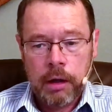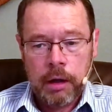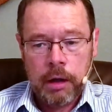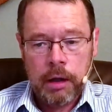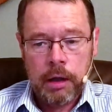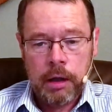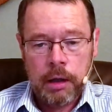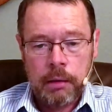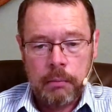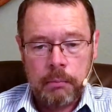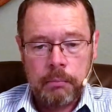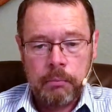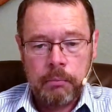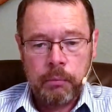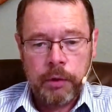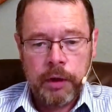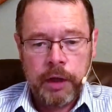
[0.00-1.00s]

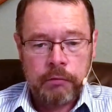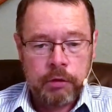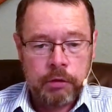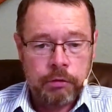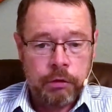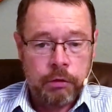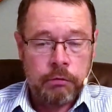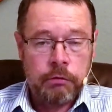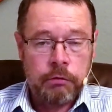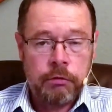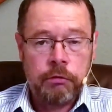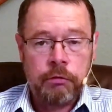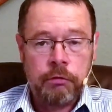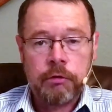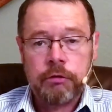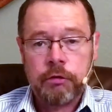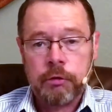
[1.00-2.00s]
We have our services
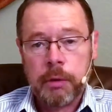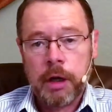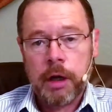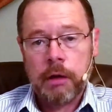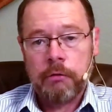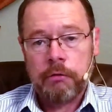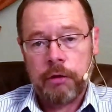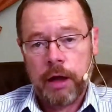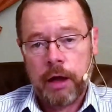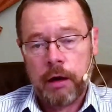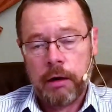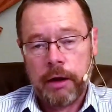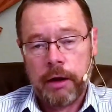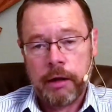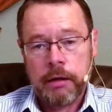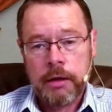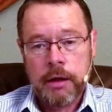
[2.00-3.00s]
on Shabbat,
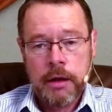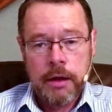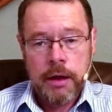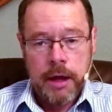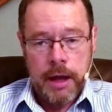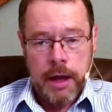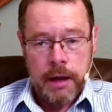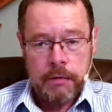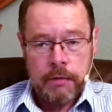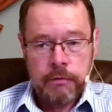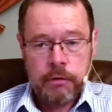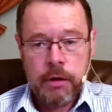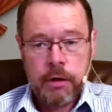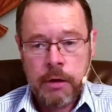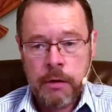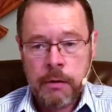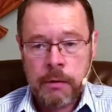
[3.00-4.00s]
Saturday at
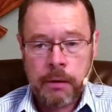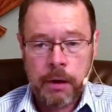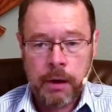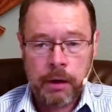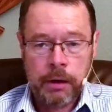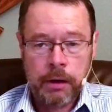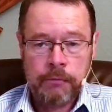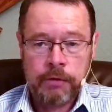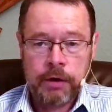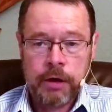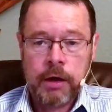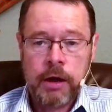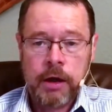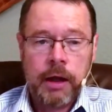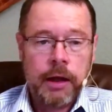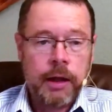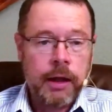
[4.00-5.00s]
11
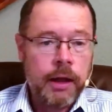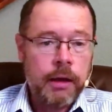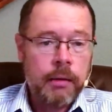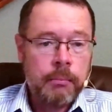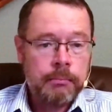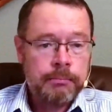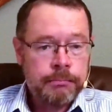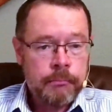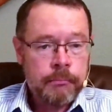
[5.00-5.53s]
a.m.